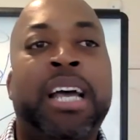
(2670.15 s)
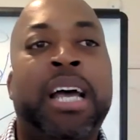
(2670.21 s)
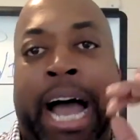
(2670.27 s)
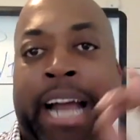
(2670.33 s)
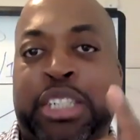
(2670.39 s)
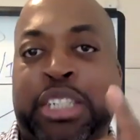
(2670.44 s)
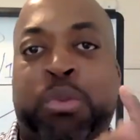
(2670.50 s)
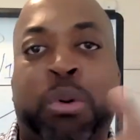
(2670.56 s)

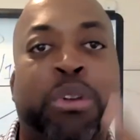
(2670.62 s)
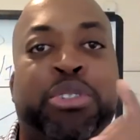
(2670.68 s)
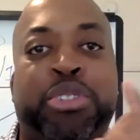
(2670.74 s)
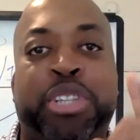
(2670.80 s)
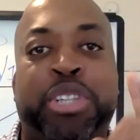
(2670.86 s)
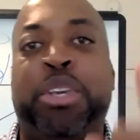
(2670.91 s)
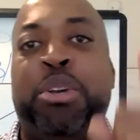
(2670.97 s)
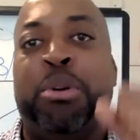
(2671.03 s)
I just want to
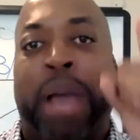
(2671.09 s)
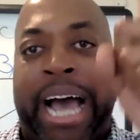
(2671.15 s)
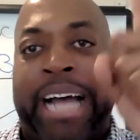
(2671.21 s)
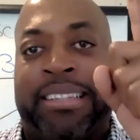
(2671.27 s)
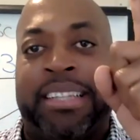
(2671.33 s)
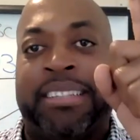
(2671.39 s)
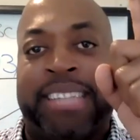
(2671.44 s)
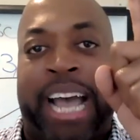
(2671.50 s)
see you
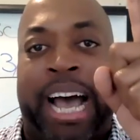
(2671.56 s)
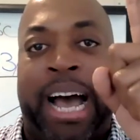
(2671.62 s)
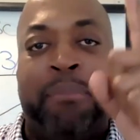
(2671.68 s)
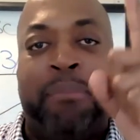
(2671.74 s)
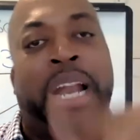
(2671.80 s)
at the top,